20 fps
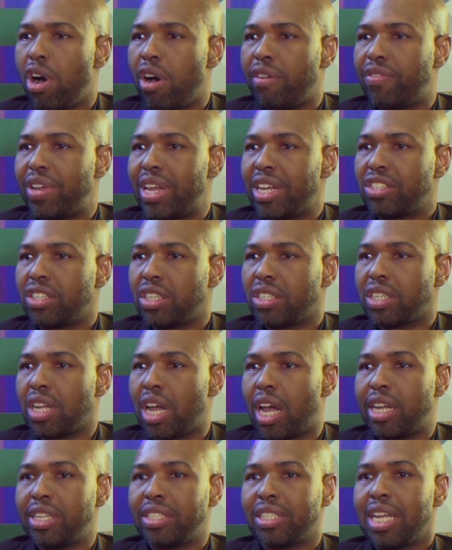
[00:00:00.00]
of
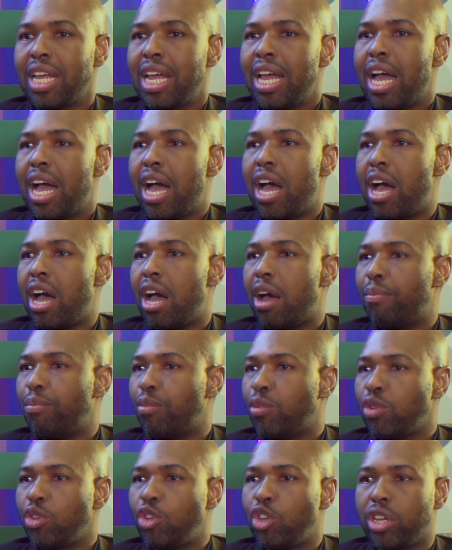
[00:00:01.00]
exercise,
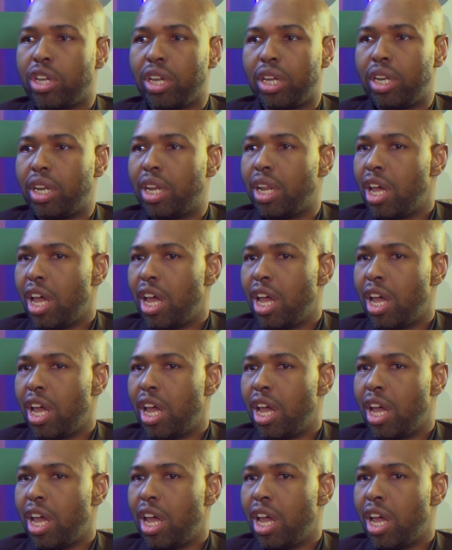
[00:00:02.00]
you can